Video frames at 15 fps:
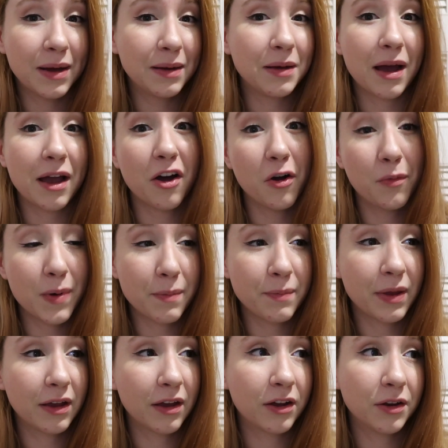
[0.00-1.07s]
I, I hope I'm
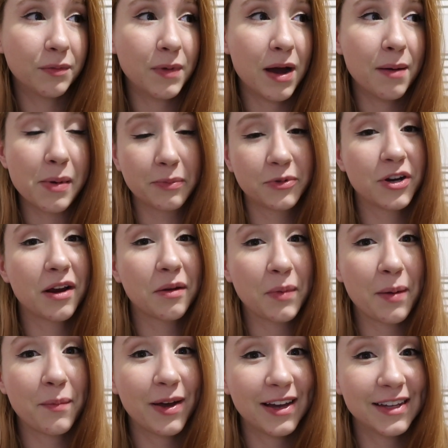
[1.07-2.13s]
being a good mom. I'm trying
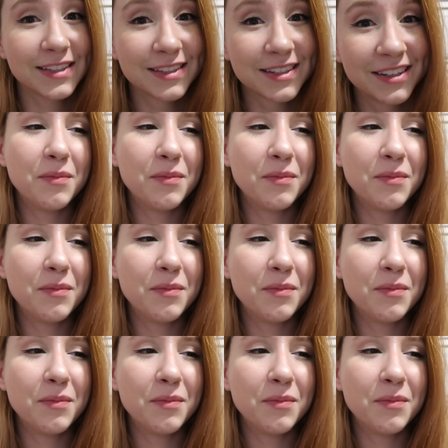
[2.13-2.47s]
my best.